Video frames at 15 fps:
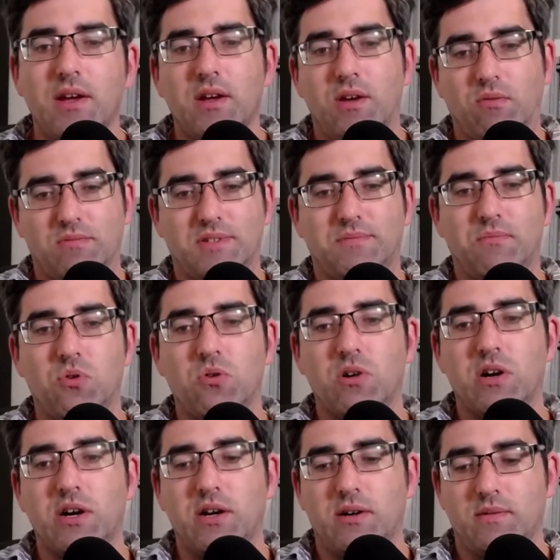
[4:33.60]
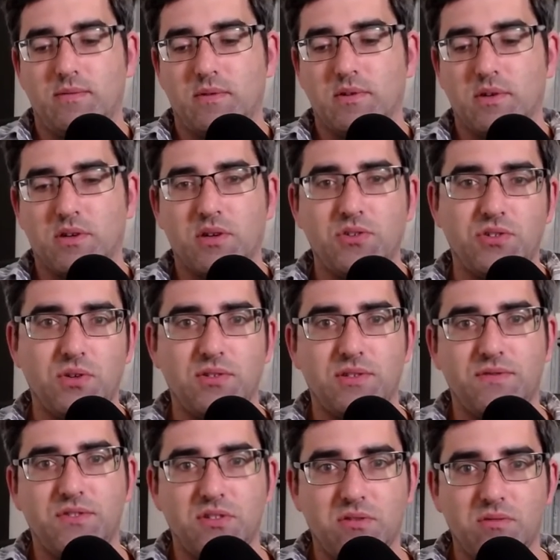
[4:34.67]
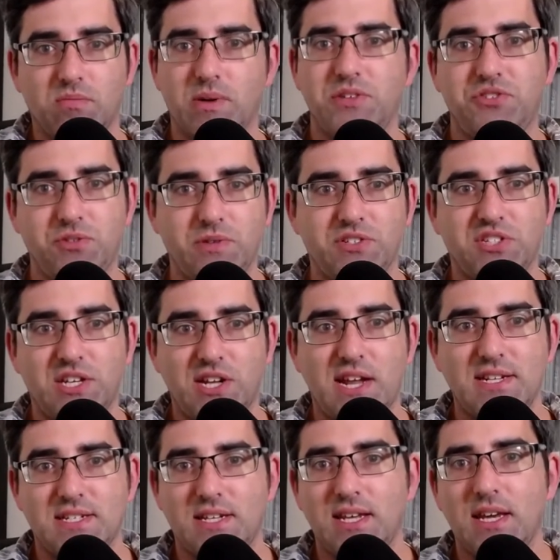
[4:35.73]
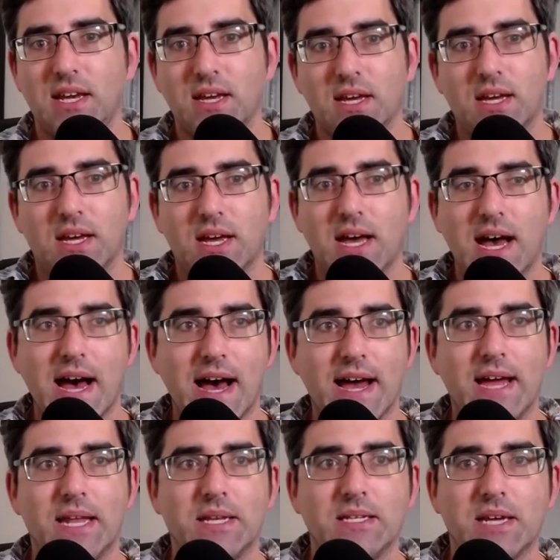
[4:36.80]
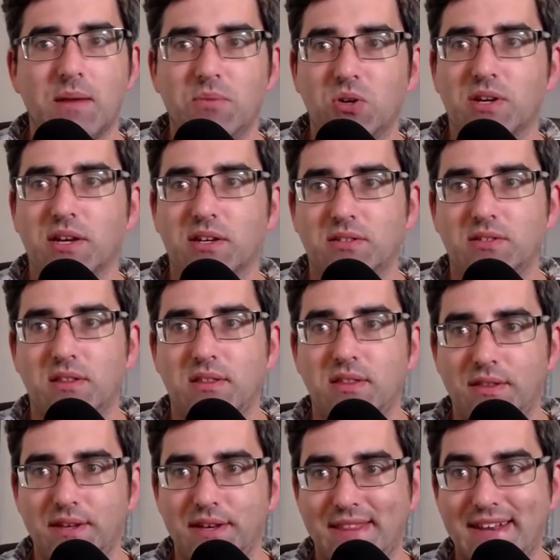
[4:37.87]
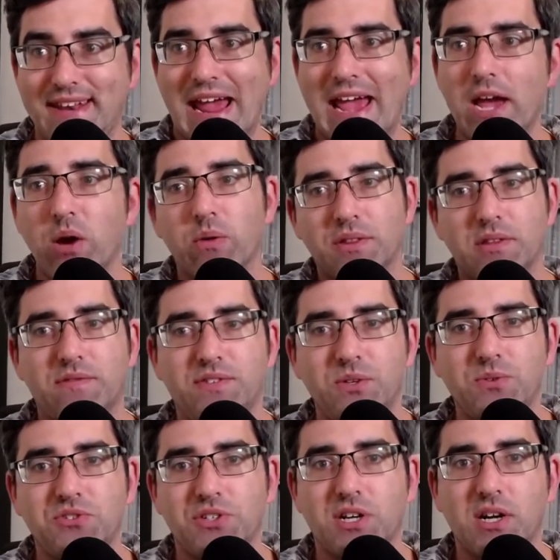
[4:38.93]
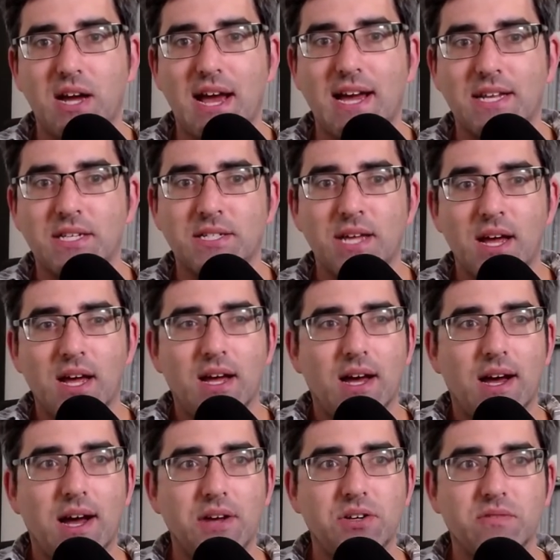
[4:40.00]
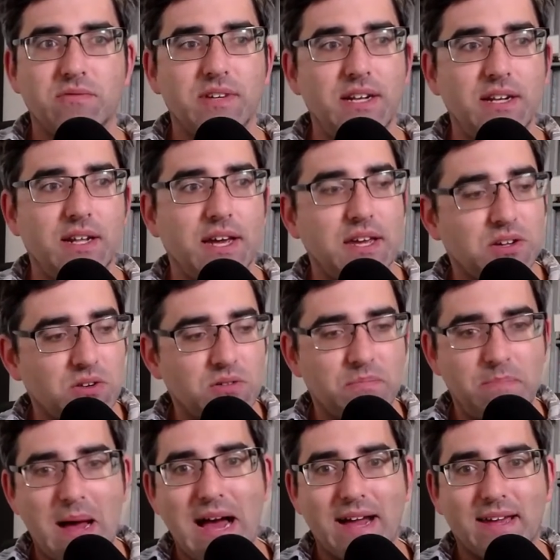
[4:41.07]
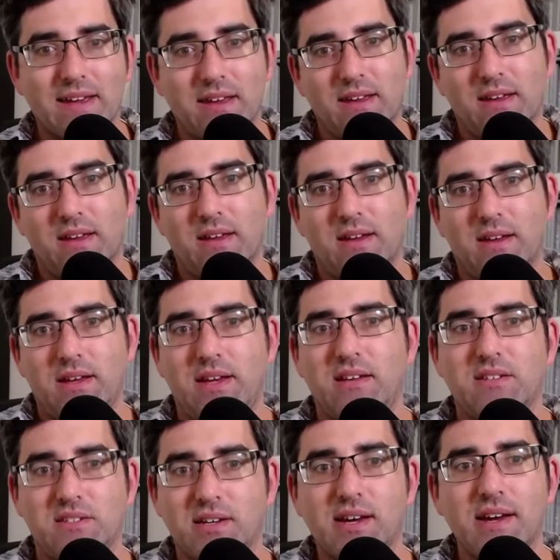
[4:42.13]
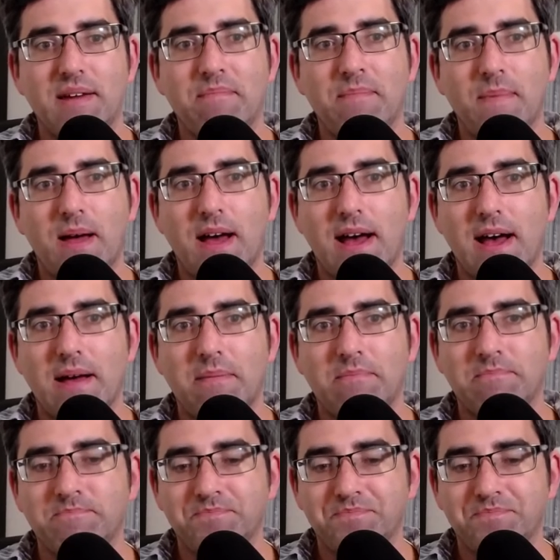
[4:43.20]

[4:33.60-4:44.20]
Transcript: was more conducive to my Jewish identity, and I'm looking to the now and the future and. I don't really like going back in time. Um,